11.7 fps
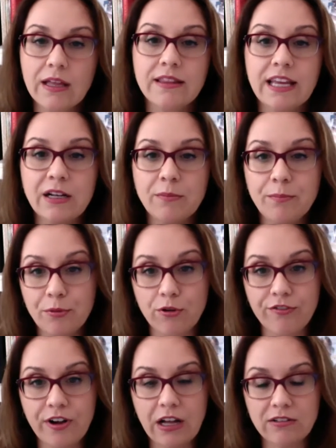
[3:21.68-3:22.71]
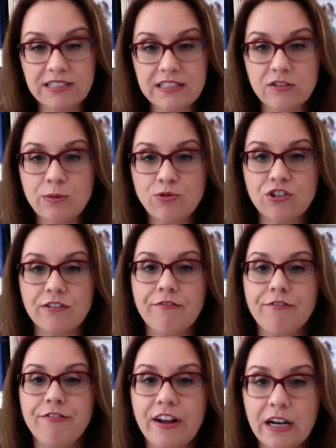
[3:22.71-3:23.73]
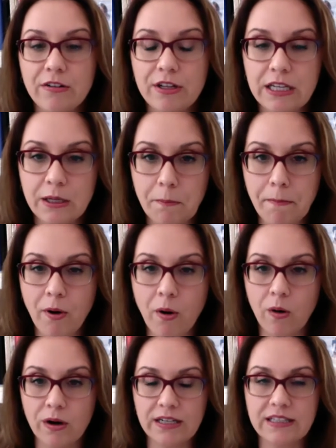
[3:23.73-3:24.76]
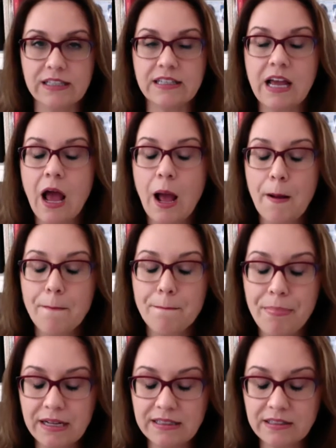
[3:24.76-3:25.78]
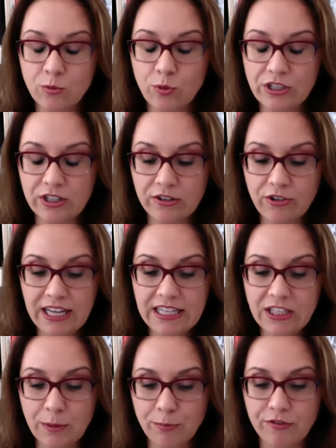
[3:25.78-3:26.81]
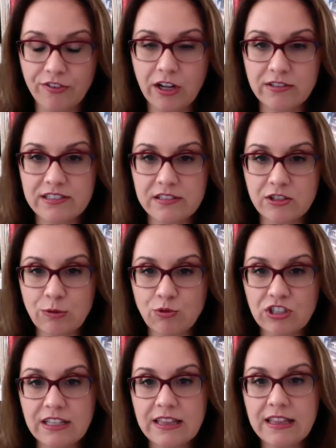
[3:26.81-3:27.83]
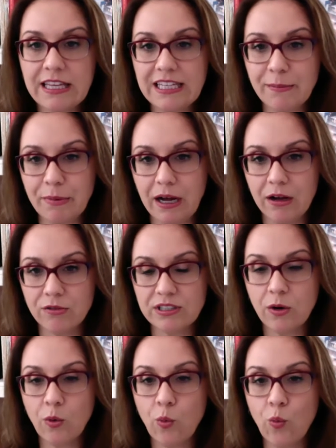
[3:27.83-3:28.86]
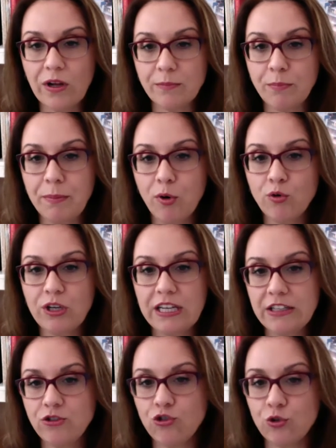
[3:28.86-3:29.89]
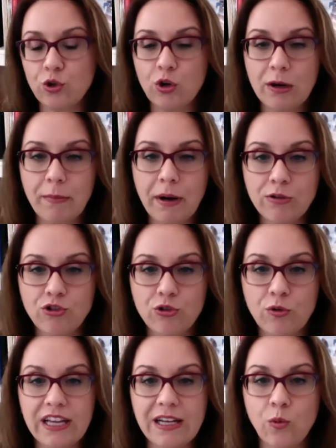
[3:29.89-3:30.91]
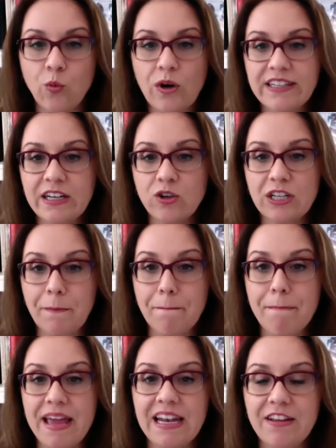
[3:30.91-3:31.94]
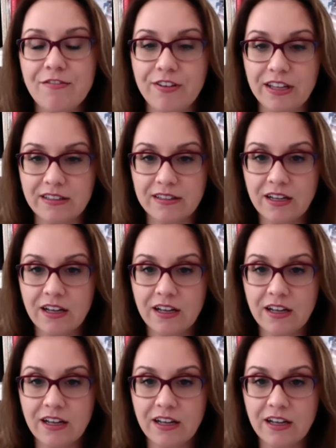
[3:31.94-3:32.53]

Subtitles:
Then profile description, very important. But when you're creating your profile description, think about what people need to know about you and what they're going to benefit